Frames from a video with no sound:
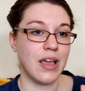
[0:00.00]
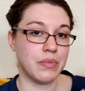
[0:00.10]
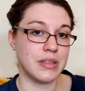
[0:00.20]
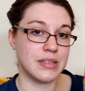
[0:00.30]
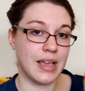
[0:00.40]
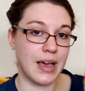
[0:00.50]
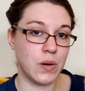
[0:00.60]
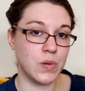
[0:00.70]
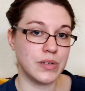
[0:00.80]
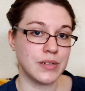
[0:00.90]
rip this
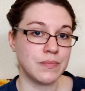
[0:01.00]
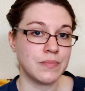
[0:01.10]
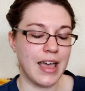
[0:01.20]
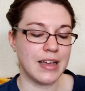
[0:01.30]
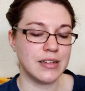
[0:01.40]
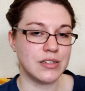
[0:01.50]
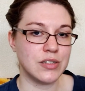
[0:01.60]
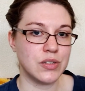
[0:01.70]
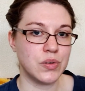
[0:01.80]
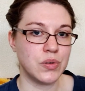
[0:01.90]
out,
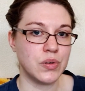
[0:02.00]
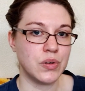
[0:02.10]
and